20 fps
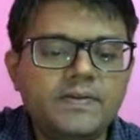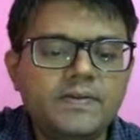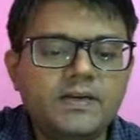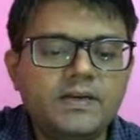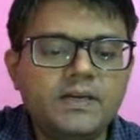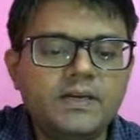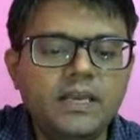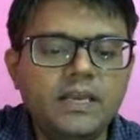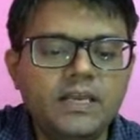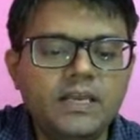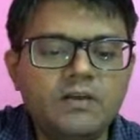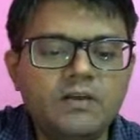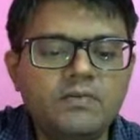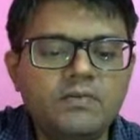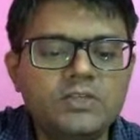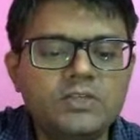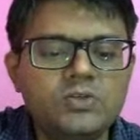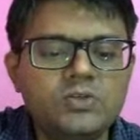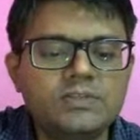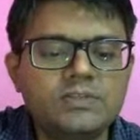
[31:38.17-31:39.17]
I'll
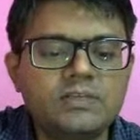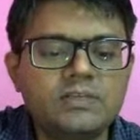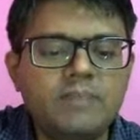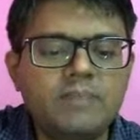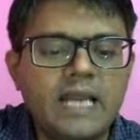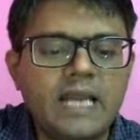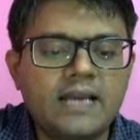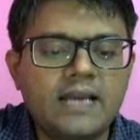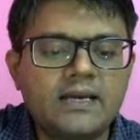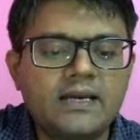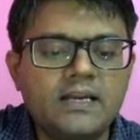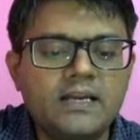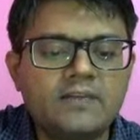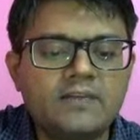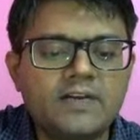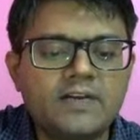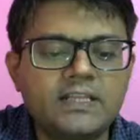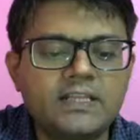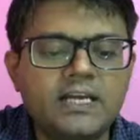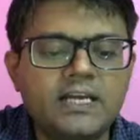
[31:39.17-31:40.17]
always use the black color
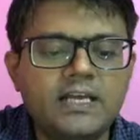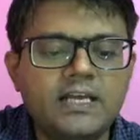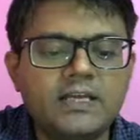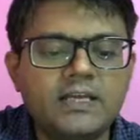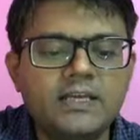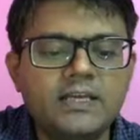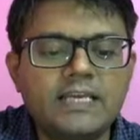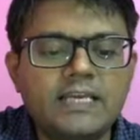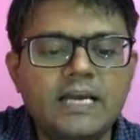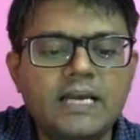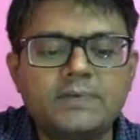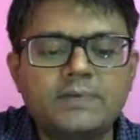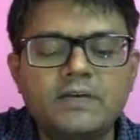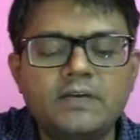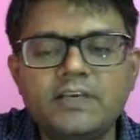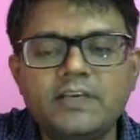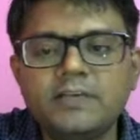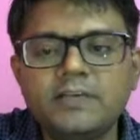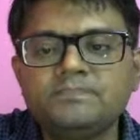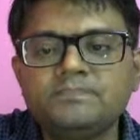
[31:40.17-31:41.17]
for the capital V,
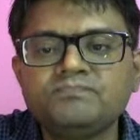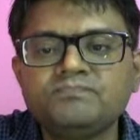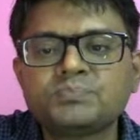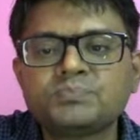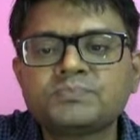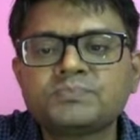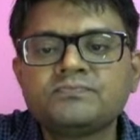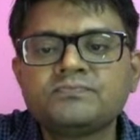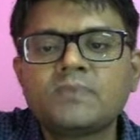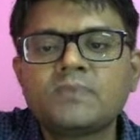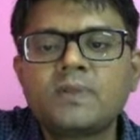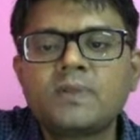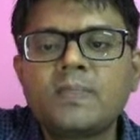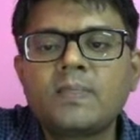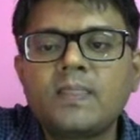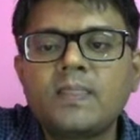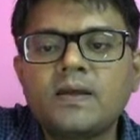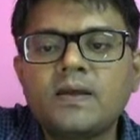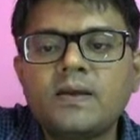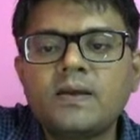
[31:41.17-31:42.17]

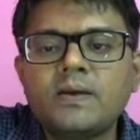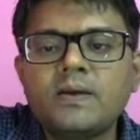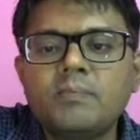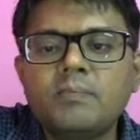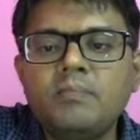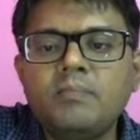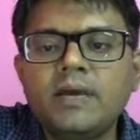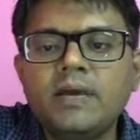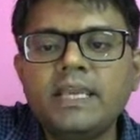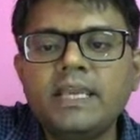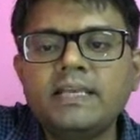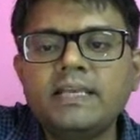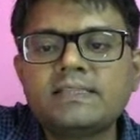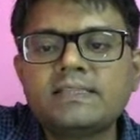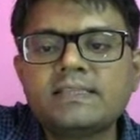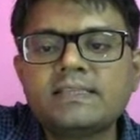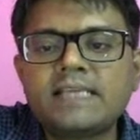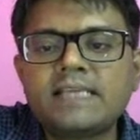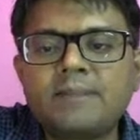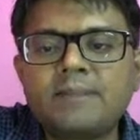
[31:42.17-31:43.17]
minus
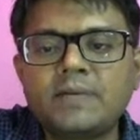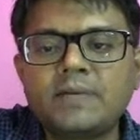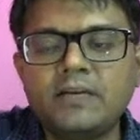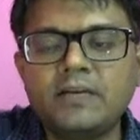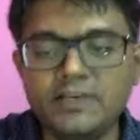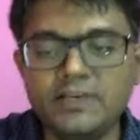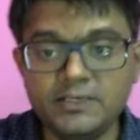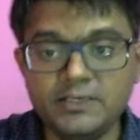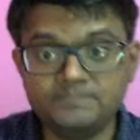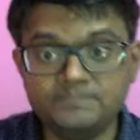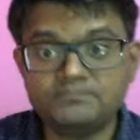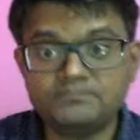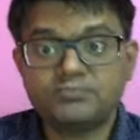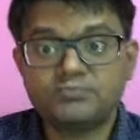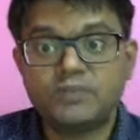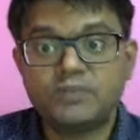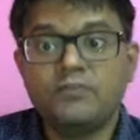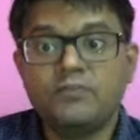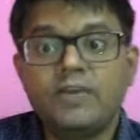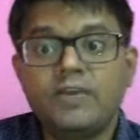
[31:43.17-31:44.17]
capital V.
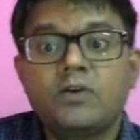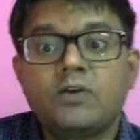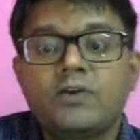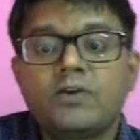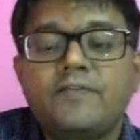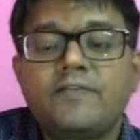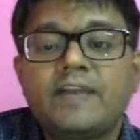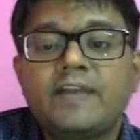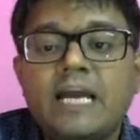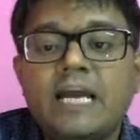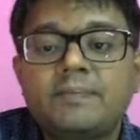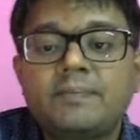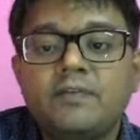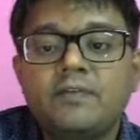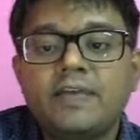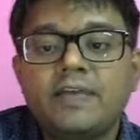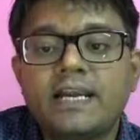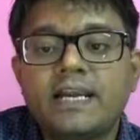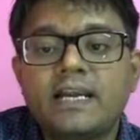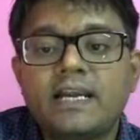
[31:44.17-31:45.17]
We are looking for capital V,
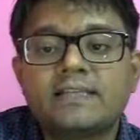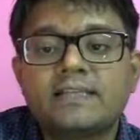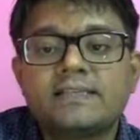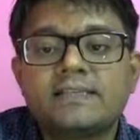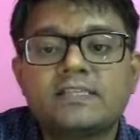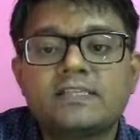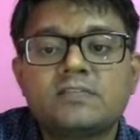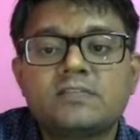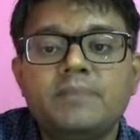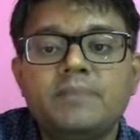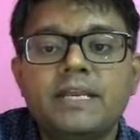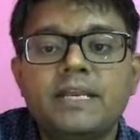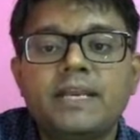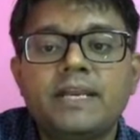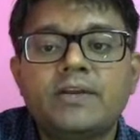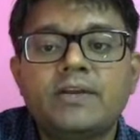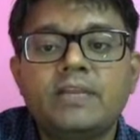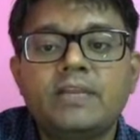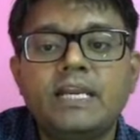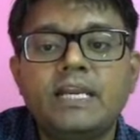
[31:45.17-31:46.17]
right? Let's just bring it
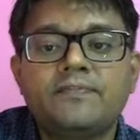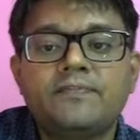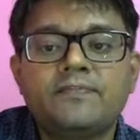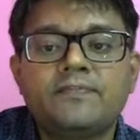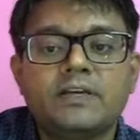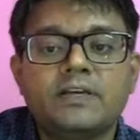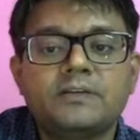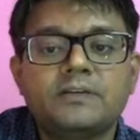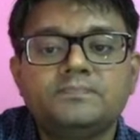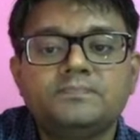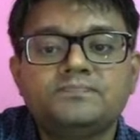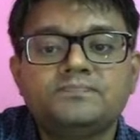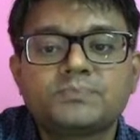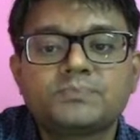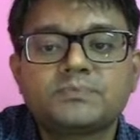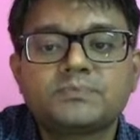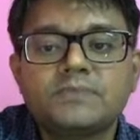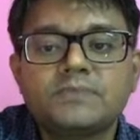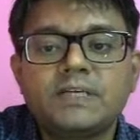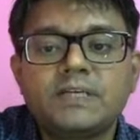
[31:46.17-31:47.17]
to the left.
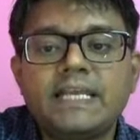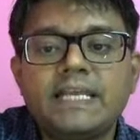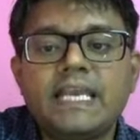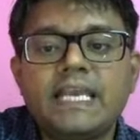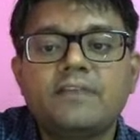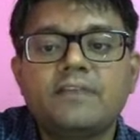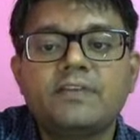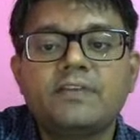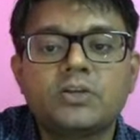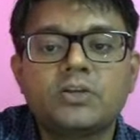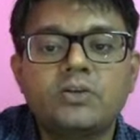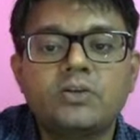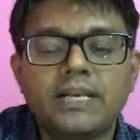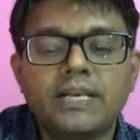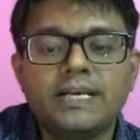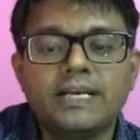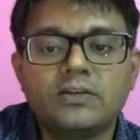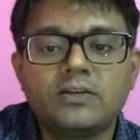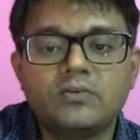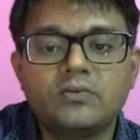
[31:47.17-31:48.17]
Take everything to the
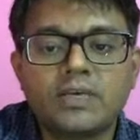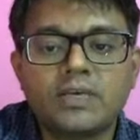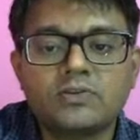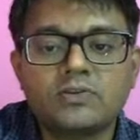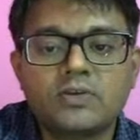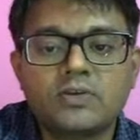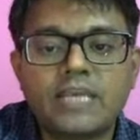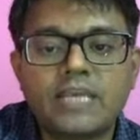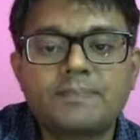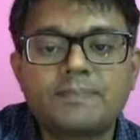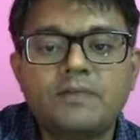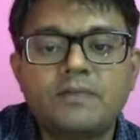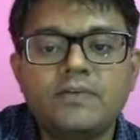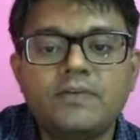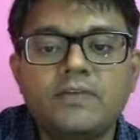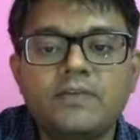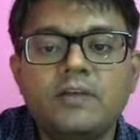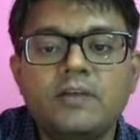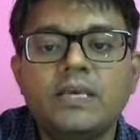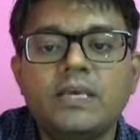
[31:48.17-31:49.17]
right. Okay, so capital V
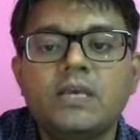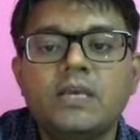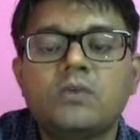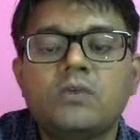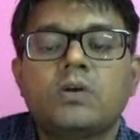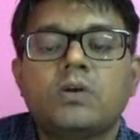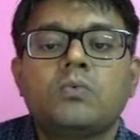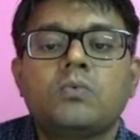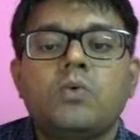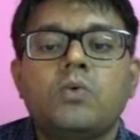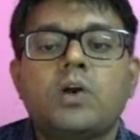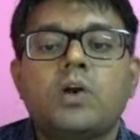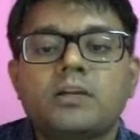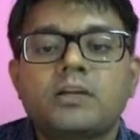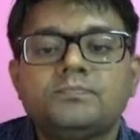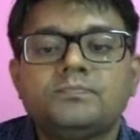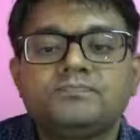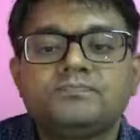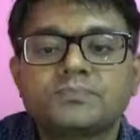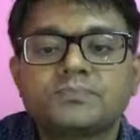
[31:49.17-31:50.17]
will be equal to what?
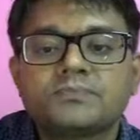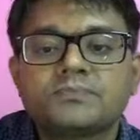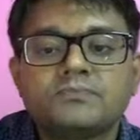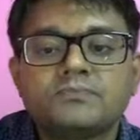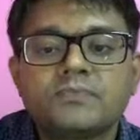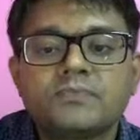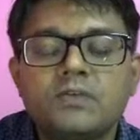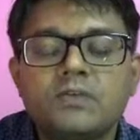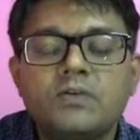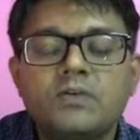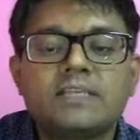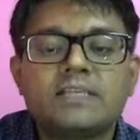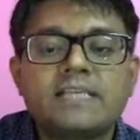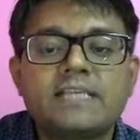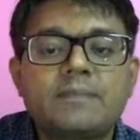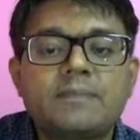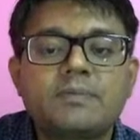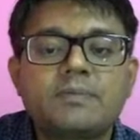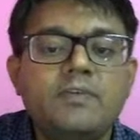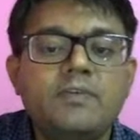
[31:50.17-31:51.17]
What is
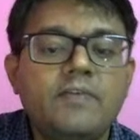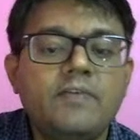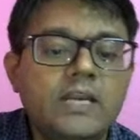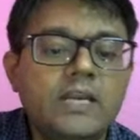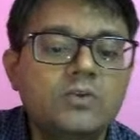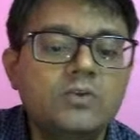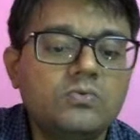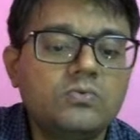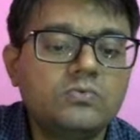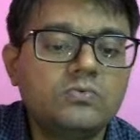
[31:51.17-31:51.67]
capital V value?